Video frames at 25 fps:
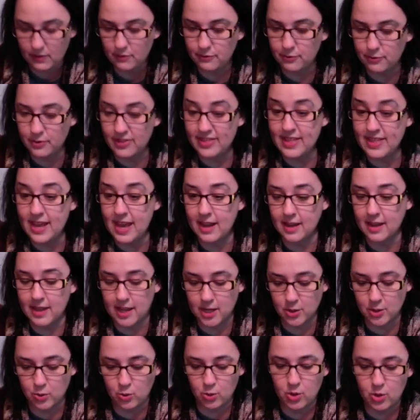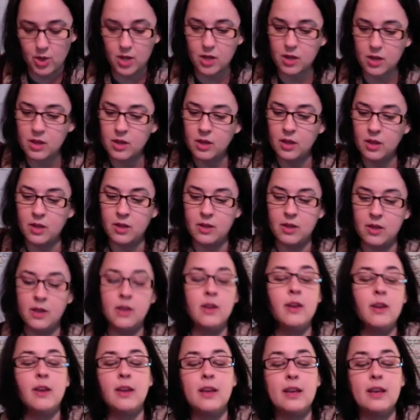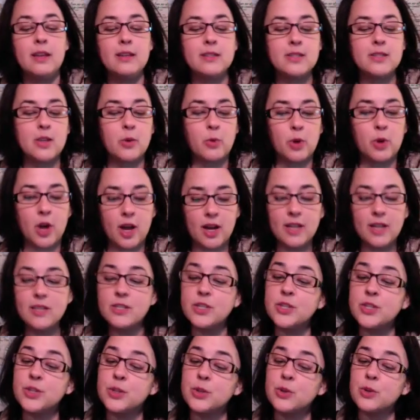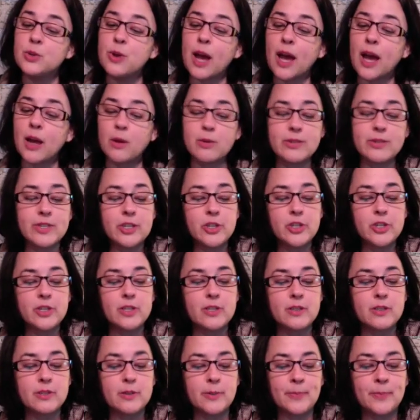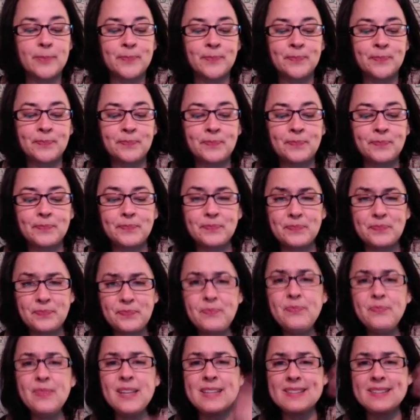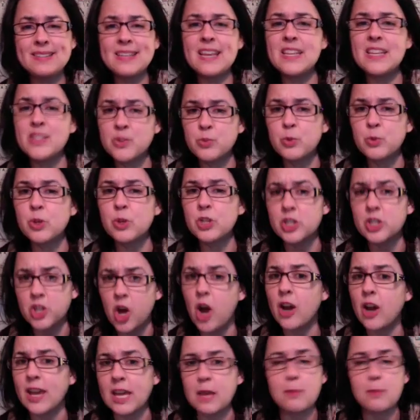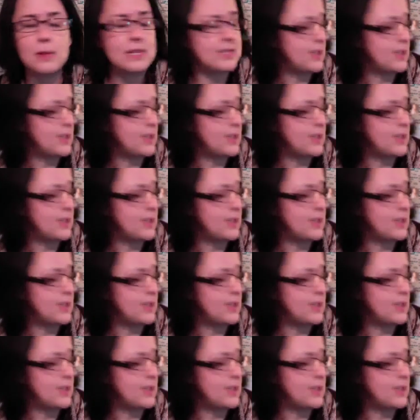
for that category. So we're on to acquisitions. And since we're talking about